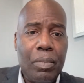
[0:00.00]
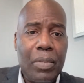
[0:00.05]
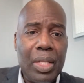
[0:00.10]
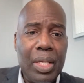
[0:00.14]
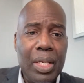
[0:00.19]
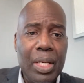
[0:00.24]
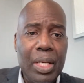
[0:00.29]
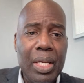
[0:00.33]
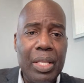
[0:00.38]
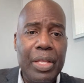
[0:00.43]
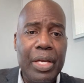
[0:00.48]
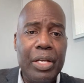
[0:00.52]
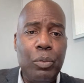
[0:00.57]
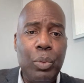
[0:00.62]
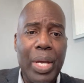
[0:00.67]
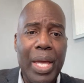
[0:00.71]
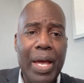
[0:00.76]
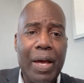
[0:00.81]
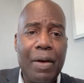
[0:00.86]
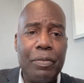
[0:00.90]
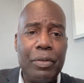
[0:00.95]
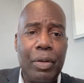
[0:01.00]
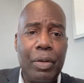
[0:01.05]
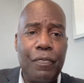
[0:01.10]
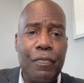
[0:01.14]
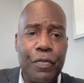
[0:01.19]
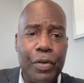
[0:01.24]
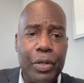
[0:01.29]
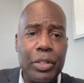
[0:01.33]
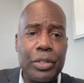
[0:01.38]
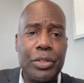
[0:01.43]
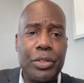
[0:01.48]
And then we have the
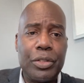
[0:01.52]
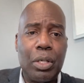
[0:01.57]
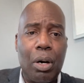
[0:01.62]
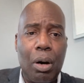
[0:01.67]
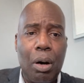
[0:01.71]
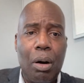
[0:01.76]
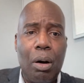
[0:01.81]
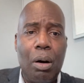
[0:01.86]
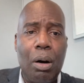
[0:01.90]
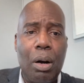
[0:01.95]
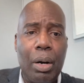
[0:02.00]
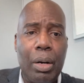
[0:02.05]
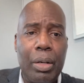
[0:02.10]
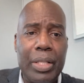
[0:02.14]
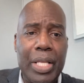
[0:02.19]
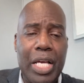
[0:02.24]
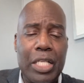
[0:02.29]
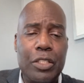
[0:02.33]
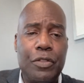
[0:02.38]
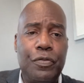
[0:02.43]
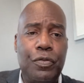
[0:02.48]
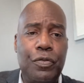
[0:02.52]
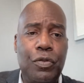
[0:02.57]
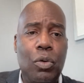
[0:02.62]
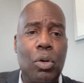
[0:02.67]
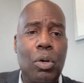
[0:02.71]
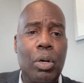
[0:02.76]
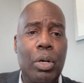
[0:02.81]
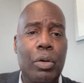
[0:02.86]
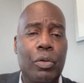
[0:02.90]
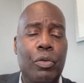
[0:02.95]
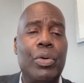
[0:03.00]
first R. That's
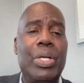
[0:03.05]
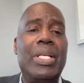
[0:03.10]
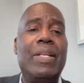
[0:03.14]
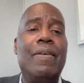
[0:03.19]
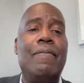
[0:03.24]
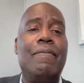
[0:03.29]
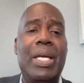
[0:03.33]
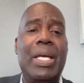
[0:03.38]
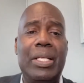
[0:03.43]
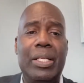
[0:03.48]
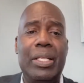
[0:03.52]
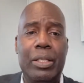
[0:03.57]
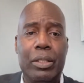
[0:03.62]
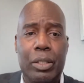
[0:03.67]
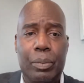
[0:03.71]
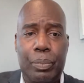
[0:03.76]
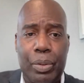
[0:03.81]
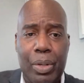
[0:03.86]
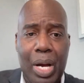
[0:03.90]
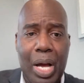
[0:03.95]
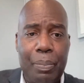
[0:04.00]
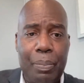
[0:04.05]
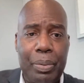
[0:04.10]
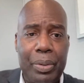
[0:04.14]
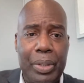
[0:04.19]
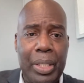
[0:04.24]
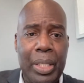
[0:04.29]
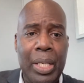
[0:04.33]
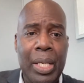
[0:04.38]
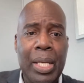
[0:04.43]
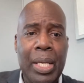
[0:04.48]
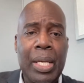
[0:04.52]
for renovating the
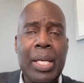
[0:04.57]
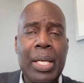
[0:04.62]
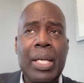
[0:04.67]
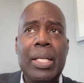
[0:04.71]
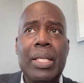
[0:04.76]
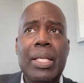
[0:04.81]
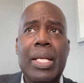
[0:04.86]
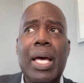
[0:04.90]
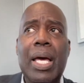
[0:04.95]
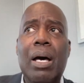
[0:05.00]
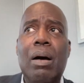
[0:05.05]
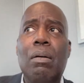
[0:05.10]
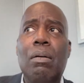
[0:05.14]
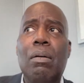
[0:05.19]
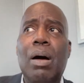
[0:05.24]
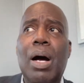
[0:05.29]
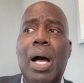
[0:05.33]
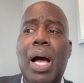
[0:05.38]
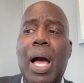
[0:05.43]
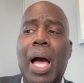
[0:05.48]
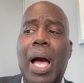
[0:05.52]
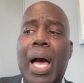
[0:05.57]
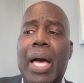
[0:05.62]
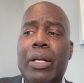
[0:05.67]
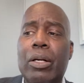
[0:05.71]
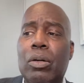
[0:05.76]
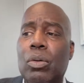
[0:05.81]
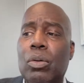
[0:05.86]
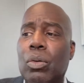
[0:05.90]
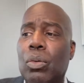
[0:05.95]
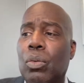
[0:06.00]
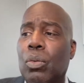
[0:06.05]
property. Now, I
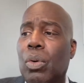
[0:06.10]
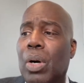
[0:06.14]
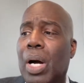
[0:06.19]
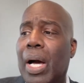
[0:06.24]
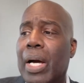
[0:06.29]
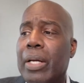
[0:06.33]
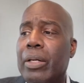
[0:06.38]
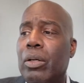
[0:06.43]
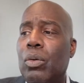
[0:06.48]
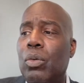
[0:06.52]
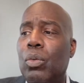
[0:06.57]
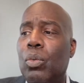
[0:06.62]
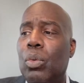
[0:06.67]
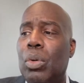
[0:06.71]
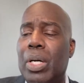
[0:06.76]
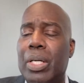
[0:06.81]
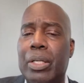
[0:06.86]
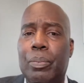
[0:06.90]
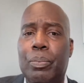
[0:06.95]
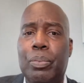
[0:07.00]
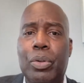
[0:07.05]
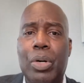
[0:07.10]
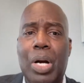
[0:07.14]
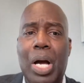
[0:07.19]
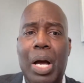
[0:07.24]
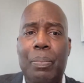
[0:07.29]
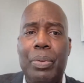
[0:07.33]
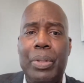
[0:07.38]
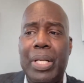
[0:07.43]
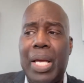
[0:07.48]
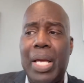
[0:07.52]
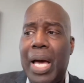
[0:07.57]
don't want a
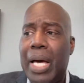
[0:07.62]
property.